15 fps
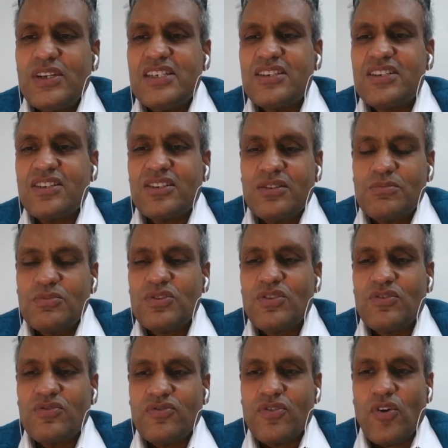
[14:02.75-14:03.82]
in terms of
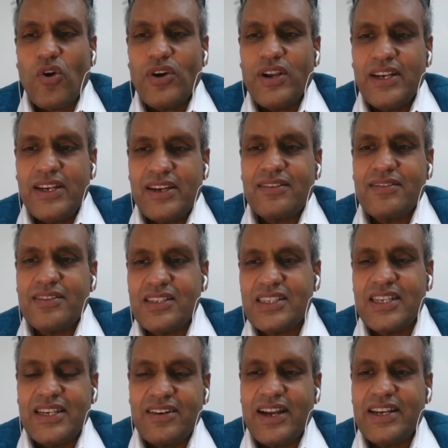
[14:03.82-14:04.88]
foreign currency
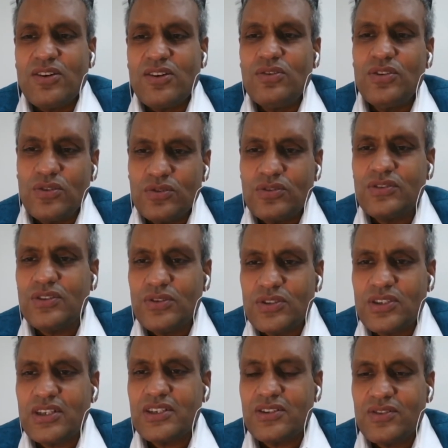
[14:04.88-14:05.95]
right now due to
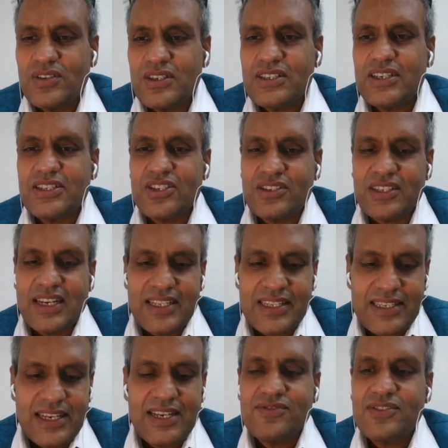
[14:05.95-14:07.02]
certain restrictions. Let's
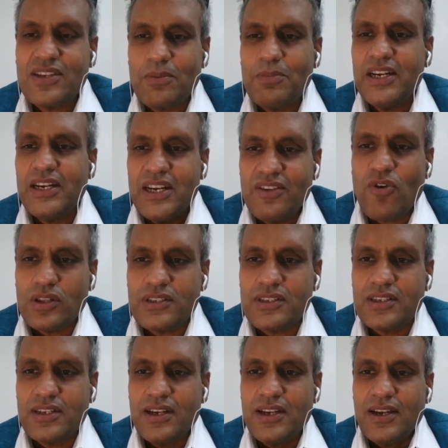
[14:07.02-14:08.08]
say if somebody
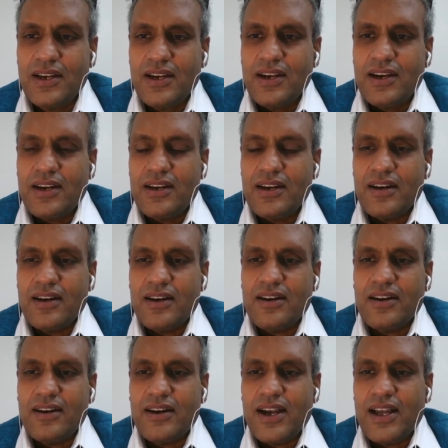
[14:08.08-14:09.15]
defaults
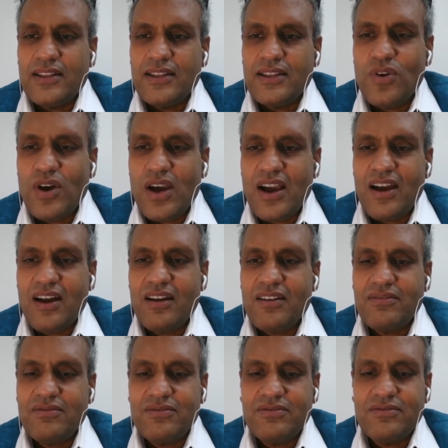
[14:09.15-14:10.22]
and then you
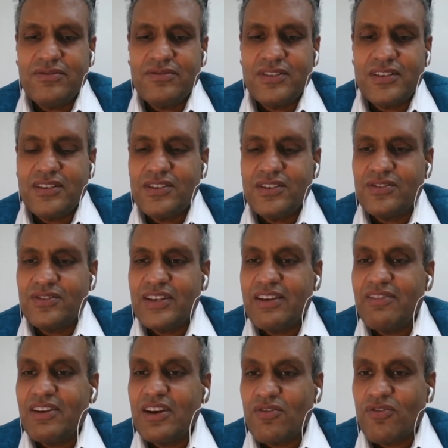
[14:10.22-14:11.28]
have given
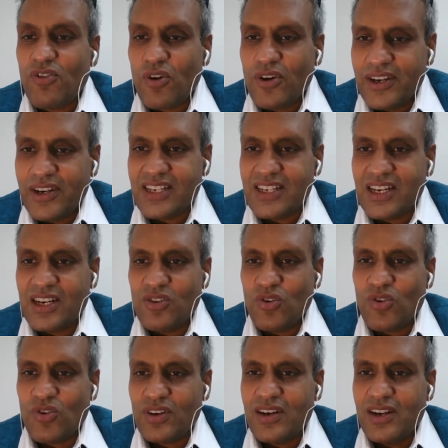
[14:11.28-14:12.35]
a foreign currency
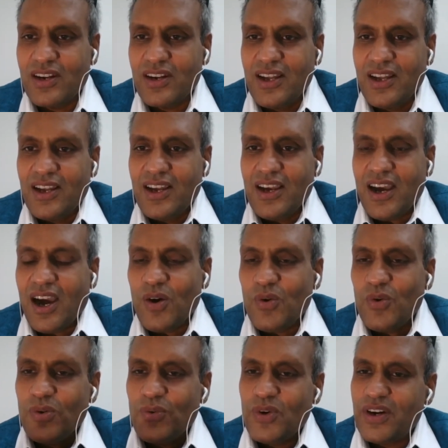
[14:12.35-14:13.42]
loan.
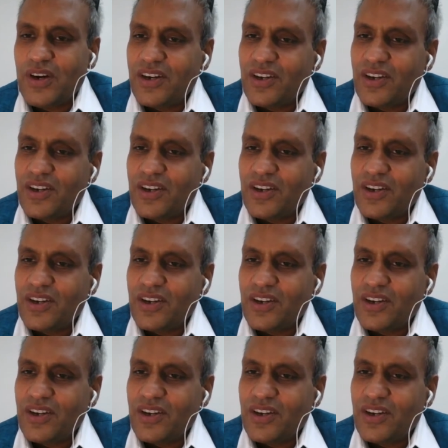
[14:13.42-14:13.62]
However,